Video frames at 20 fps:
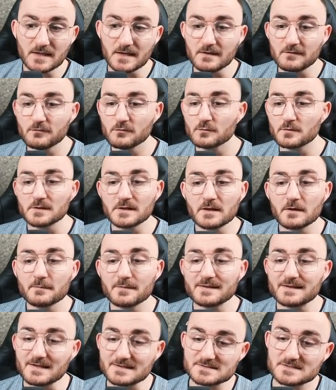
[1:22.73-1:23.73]
and if you're a little
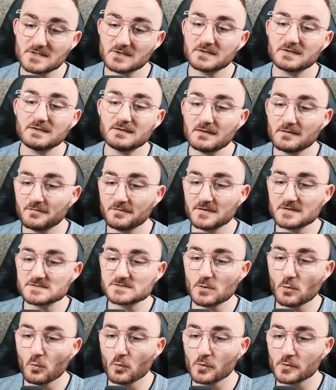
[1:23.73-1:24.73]
bit less lucky, this
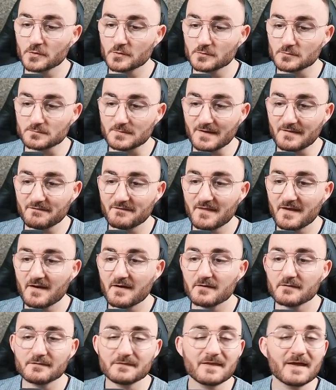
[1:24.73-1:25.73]
order right
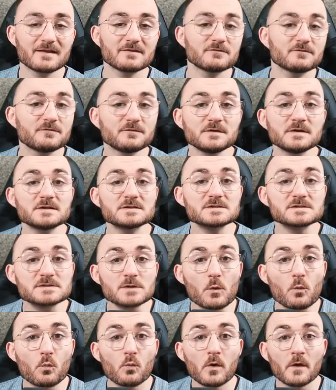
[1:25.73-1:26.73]
there that features
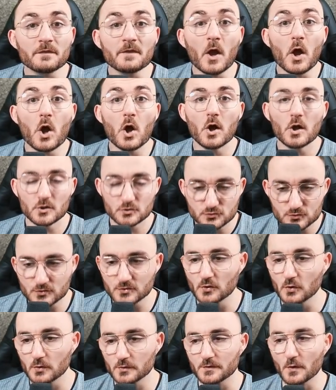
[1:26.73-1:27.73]
100
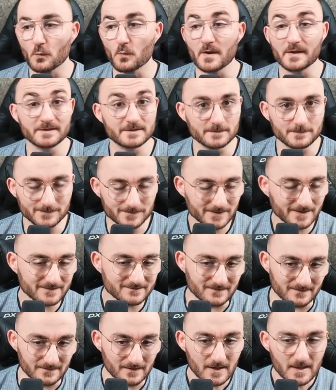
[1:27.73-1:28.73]
gold when
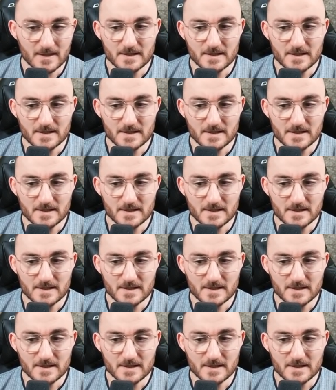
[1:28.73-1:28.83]
completed.